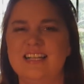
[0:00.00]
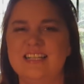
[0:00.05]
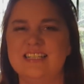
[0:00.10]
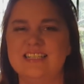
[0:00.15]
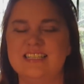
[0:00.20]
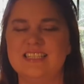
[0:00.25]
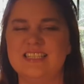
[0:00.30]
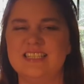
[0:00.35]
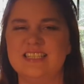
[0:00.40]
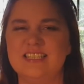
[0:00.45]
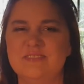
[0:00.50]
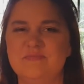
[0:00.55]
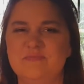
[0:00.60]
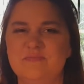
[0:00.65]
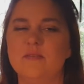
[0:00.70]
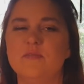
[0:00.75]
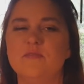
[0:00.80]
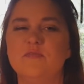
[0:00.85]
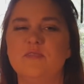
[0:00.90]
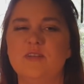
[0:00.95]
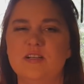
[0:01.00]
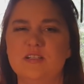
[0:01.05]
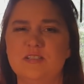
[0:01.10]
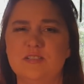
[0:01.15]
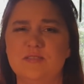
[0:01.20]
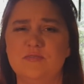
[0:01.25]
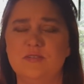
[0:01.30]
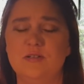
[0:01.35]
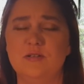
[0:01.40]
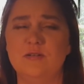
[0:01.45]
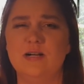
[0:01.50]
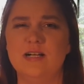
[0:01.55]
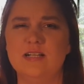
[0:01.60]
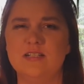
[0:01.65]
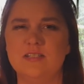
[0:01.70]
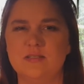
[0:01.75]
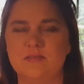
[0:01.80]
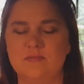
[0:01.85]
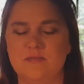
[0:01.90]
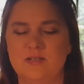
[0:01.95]
guys, first of all I
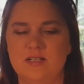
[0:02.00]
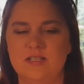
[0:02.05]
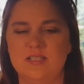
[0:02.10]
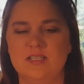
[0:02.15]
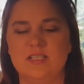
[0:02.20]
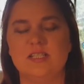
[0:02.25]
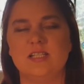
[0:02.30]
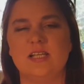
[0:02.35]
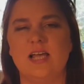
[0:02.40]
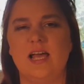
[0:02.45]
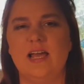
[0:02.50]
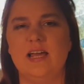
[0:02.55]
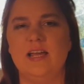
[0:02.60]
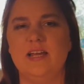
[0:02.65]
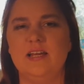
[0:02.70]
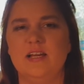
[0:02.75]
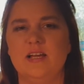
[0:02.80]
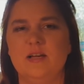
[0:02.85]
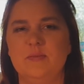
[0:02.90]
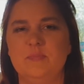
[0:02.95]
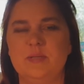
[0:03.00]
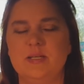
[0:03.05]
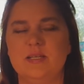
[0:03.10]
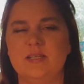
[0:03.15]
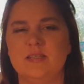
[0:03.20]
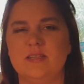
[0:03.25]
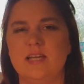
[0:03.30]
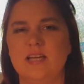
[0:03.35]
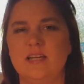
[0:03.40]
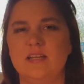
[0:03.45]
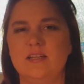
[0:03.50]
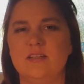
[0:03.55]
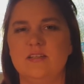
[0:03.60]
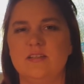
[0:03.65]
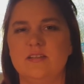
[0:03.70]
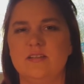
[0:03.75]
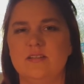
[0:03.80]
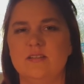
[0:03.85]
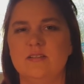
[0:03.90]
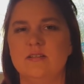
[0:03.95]
just wanted to say a big thank
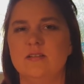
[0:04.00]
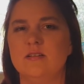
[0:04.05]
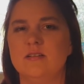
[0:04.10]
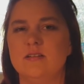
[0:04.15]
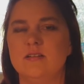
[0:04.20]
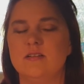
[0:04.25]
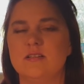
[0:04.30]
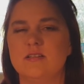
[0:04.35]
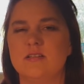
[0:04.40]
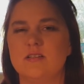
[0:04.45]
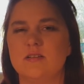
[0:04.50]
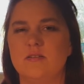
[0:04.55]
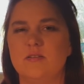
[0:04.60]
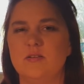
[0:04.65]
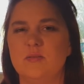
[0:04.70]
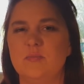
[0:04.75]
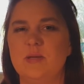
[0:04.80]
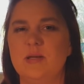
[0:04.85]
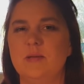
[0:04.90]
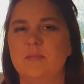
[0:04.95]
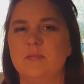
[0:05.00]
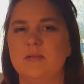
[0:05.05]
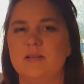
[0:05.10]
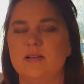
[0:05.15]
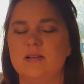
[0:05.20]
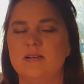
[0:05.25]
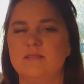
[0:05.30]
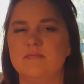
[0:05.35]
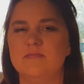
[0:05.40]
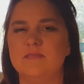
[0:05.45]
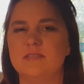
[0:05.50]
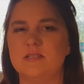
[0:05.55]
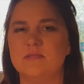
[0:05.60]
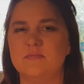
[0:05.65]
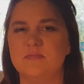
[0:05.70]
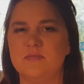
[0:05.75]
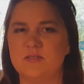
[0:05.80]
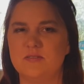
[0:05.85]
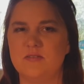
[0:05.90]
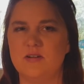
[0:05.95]
you to all the people that have
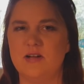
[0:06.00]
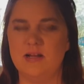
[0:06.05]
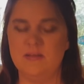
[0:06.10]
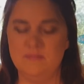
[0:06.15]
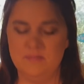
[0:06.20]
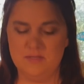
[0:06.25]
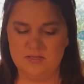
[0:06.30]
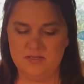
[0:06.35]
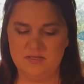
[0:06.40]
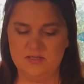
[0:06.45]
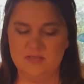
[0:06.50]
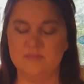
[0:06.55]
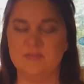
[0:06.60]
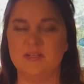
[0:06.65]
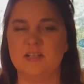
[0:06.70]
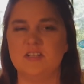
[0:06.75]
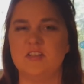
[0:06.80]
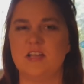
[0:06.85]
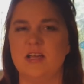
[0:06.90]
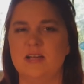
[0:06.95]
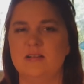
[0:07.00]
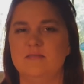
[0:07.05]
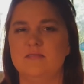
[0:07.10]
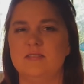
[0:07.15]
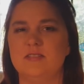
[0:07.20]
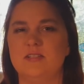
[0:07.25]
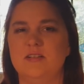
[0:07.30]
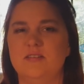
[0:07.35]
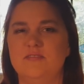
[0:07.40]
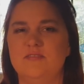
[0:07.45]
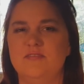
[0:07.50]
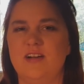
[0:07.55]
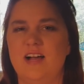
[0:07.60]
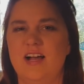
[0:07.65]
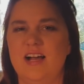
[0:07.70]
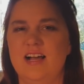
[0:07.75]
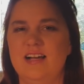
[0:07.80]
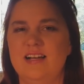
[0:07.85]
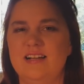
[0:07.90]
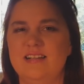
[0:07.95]
subscribed to my channel so
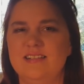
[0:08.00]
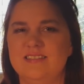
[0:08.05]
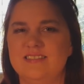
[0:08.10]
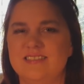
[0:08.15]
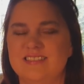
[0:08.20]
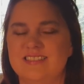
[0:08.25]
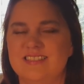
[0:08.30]
far.